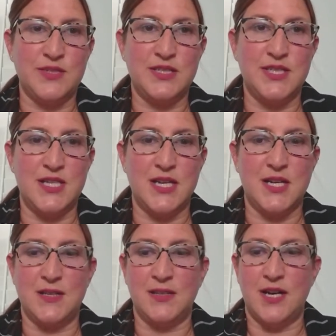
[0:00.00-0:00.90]
We're
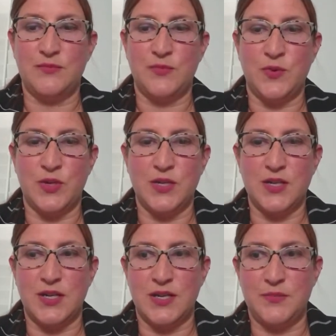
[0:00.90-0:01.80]
seeing a lot
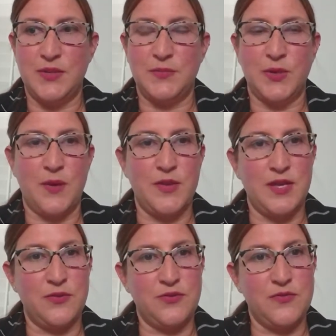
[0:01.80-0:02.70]
more people
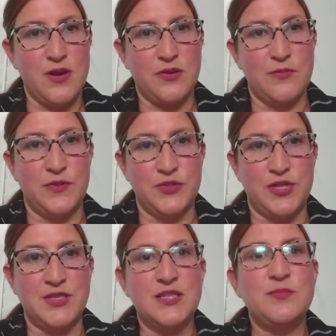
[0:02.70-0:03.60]
coming in through our criminal
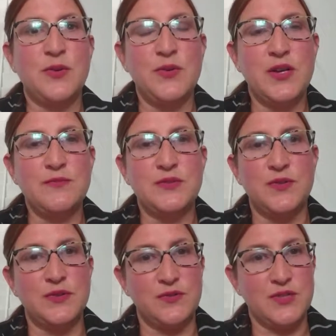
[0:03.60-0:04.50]
justice programs
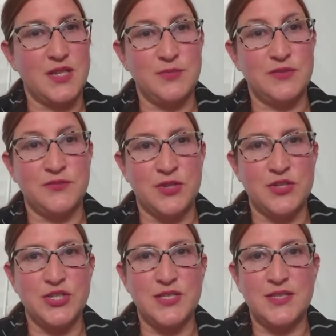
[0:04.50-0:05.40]
with those types of
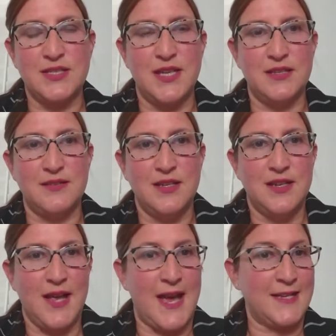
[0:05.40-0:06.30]
charges that
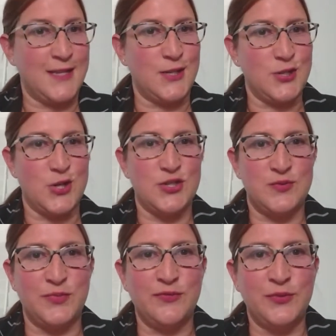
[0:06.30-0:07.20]
hadn't had
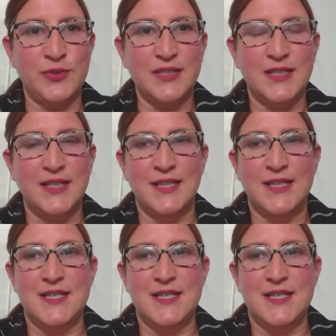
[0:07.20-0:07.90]
charges before.